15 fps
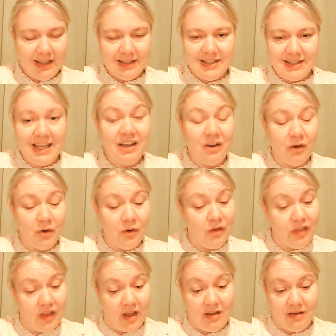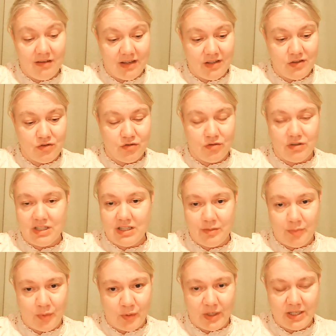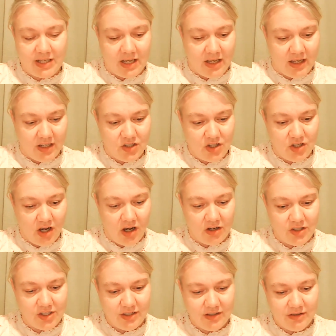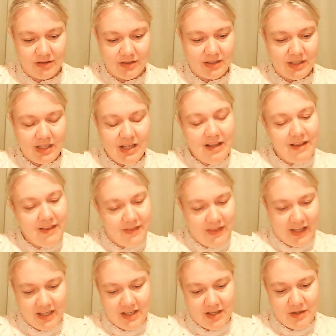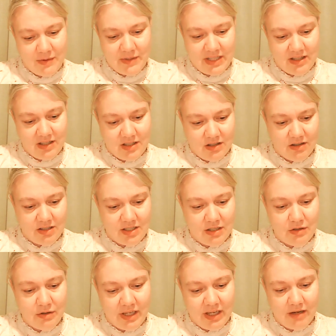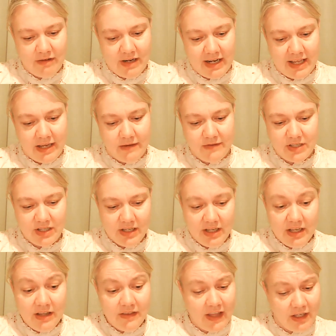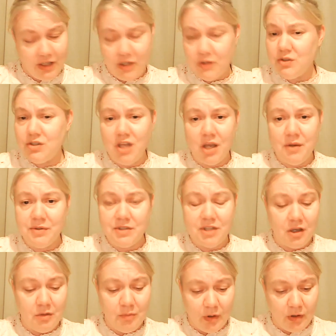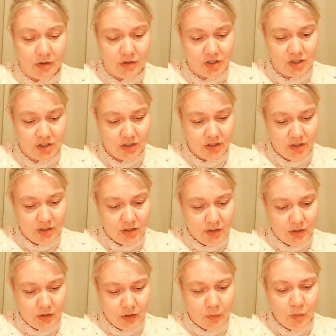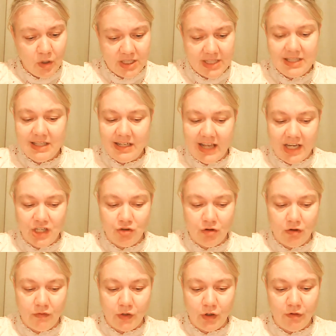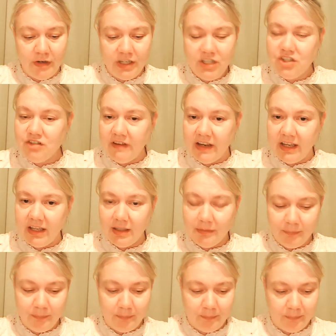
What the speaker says: Tick other, instructed the boy, taking charge. Thank you, said the doctor, looking relieved. Thank you so, so much. What is the nature of your injury?